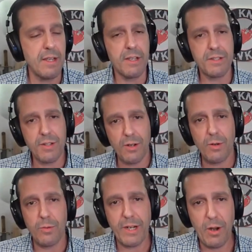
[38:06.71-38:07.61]
So
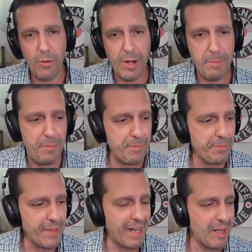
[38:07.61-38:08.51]
we go up
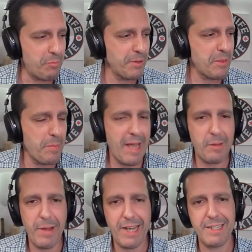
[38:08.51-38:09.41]
and I put the
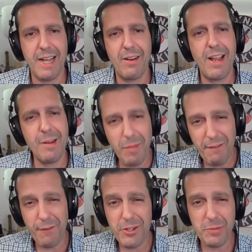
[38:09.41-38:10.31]
backpack down. And my
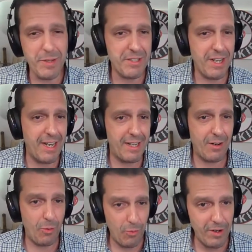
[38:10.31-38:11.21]
first mistake,
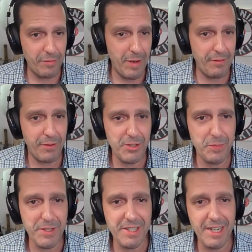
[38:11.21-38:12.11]
or one of my first
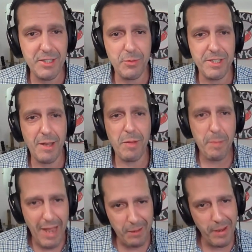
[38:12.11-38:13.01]
mistakes, was that my
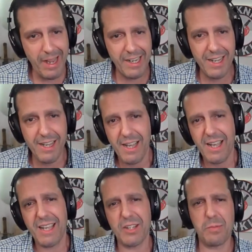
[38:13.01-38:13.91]
backpack
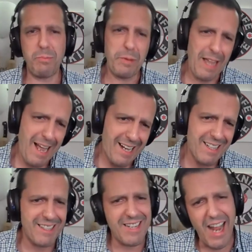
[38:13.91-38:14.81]
is black
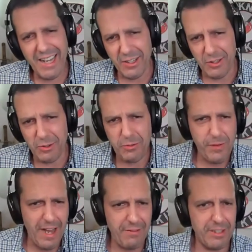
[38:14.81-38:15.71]
tactical
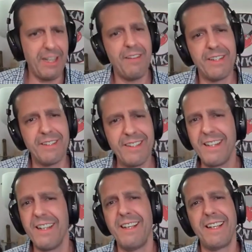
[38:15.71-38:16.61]
511
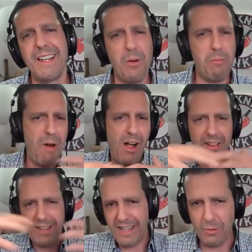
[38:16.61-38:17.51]
you know,
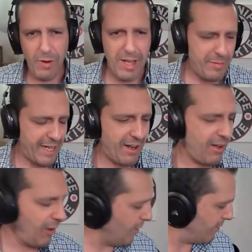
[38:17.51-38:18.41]
MOLLE webbing
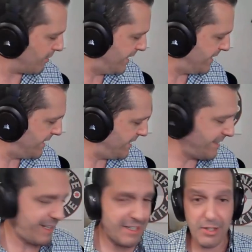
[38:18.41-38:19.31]
all over it. And
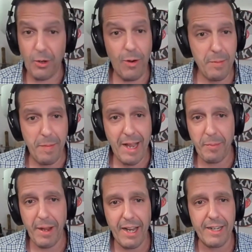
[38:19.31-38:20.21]
uh, it's a great
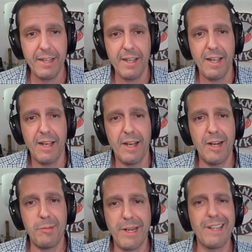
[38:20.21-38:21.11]
backpack,
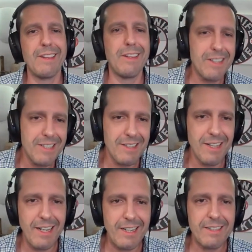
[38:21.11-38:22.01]
uh, but it looks
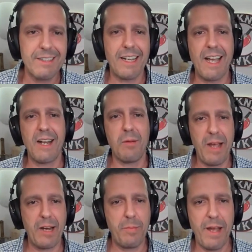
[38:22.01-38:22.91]
like the kind of
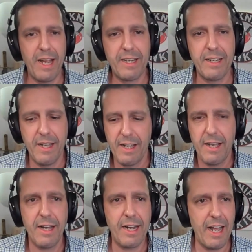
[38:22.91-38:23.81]
backpack
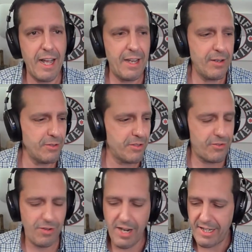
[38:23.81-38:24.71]
a guy who's
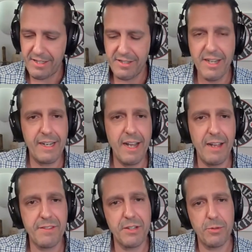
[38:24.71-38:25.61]
trying to sneak
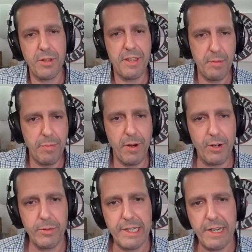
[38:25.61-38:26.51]
knives into a theme
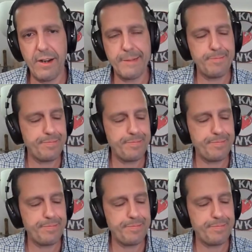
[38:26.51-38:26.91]
park would carry.